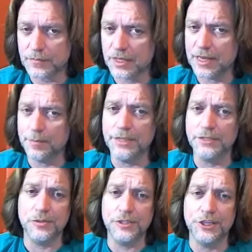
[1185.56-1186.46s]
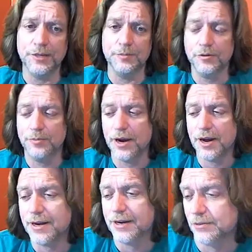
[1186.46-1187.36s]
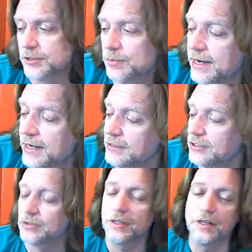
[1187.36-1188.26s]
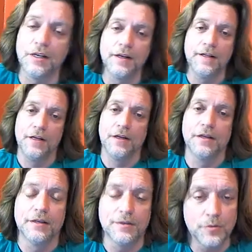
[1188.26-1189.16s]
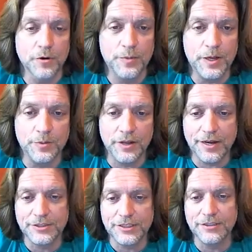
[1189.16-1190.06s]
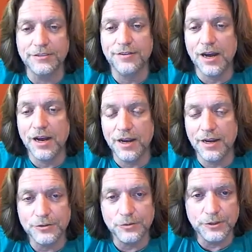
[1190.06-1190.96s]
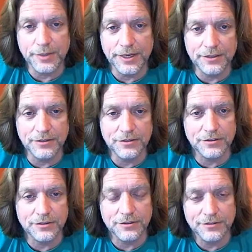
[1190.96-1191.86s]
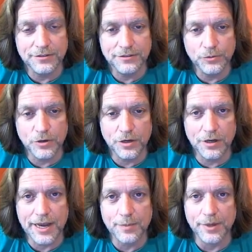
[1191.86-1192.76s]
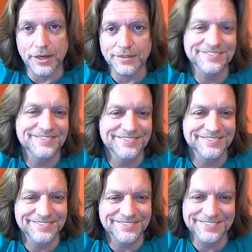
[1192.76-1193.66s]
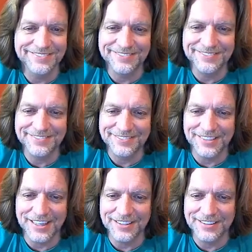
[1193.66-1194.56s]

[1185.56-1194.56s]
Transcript: that means we ship more product, which means more people have 65s, which means we're all happy. Right?